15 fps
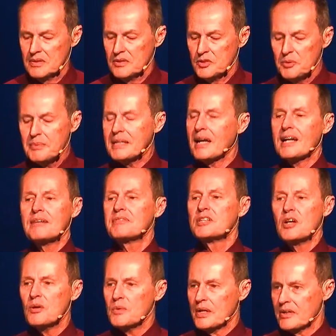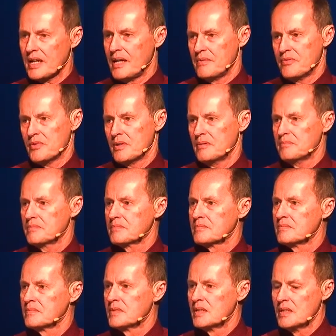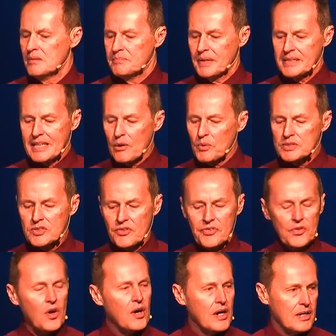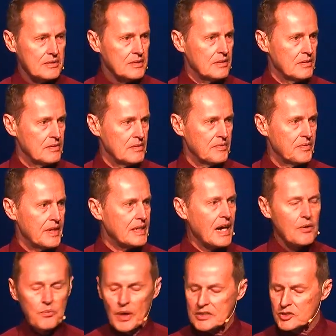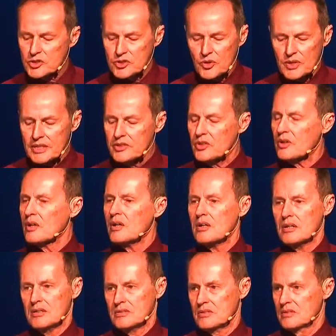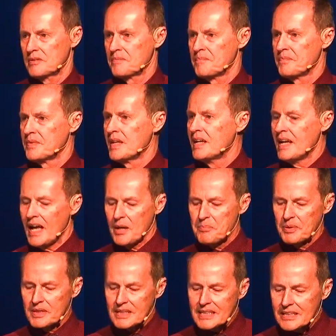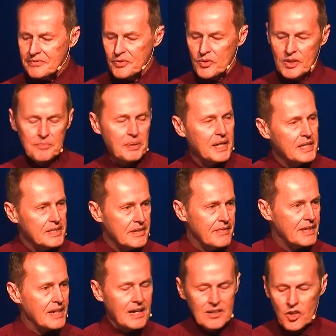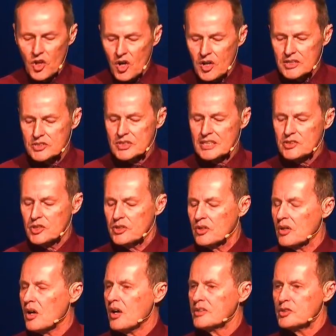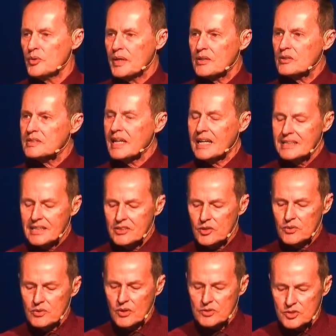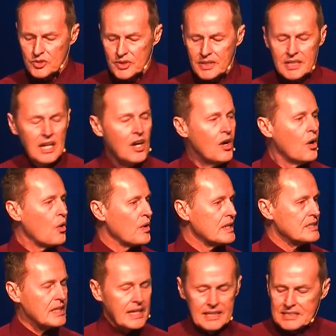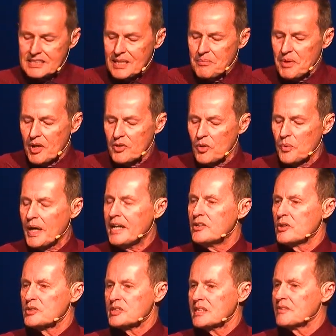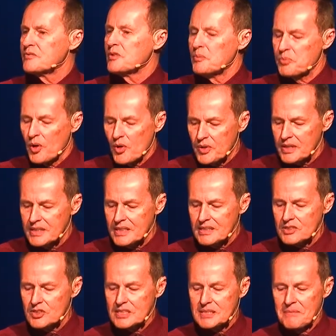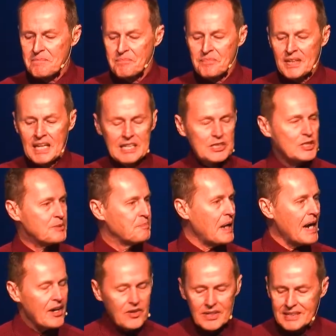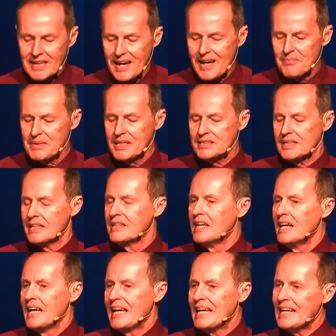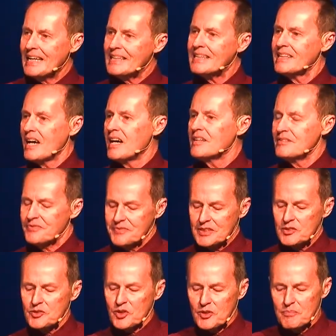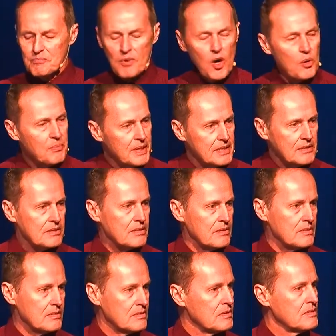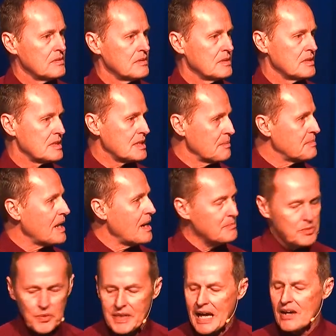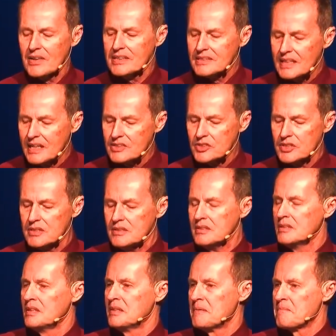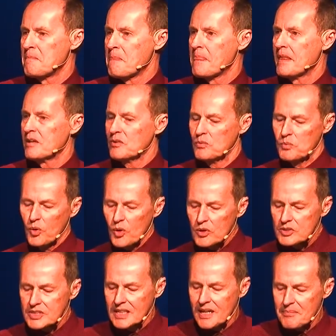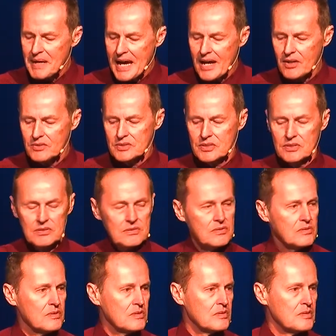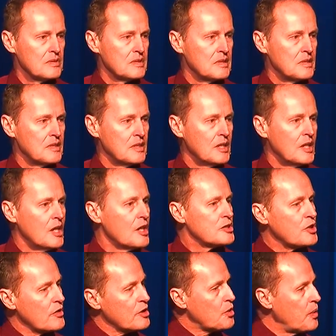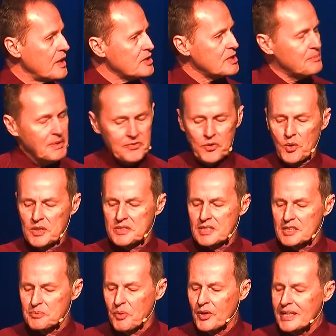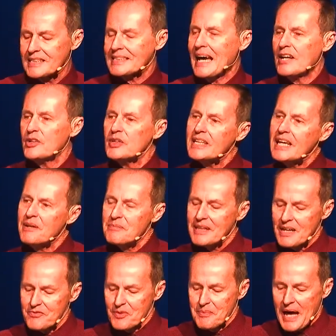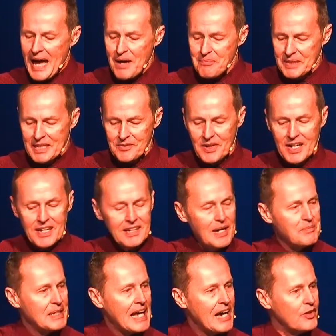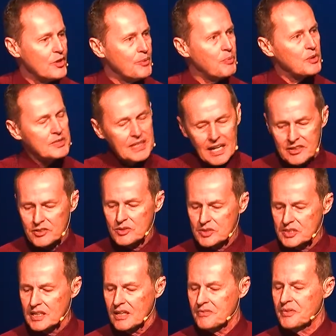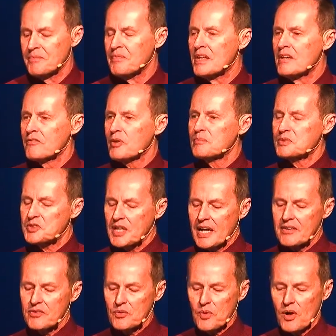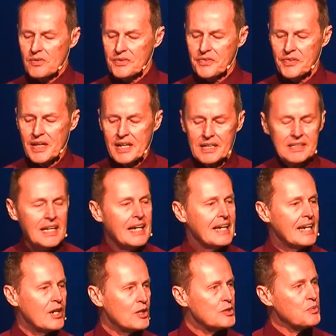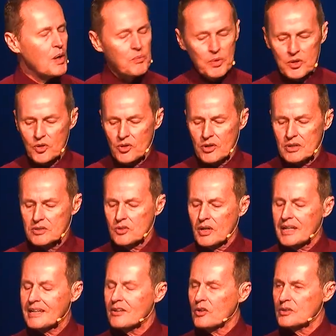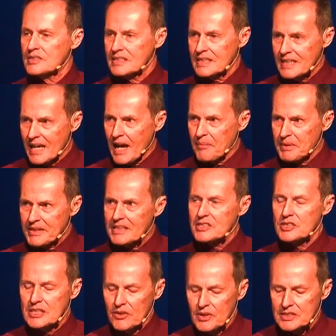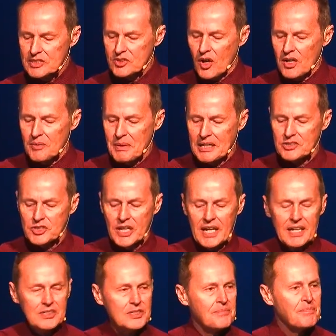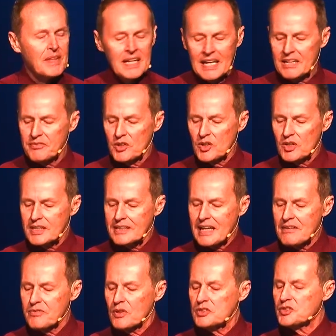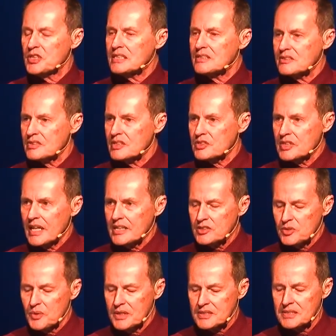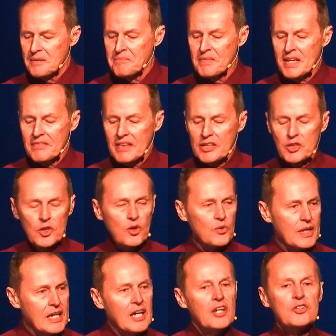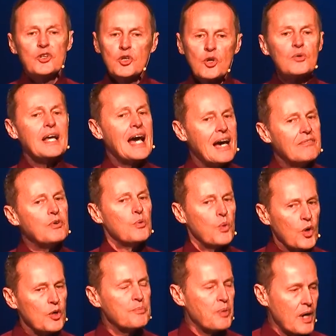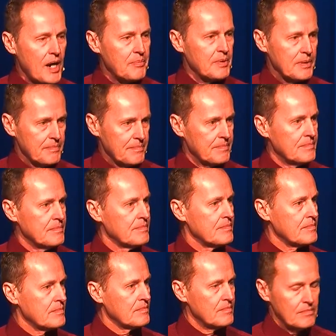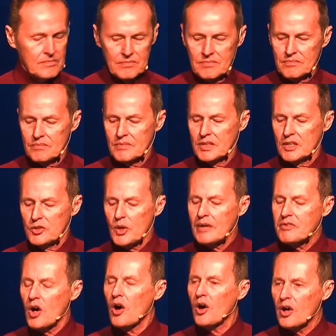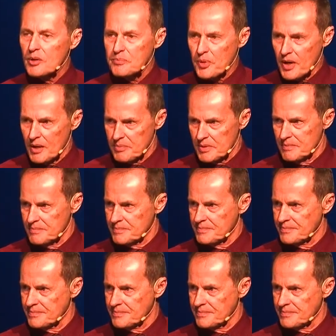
You may not even know where it came from. But there was a thought that got registered in your heart, a belief or an opinion that got lodged into your heart. You entertained it, you nurtured it, or in some other way, your sinful brokenness just inspired a comment, and in an unfiltered moment, sometimes without intention, words come out. So the question before us this morning is, how do you keep that from happening, right? I mean, how do you protect yourself from saying the wrong thing? And here's what we're going to learn today. I mean, this series is all about change. And if you look at that verse, Jesus is saying to us that you don't have a word problem. You have a heart problem.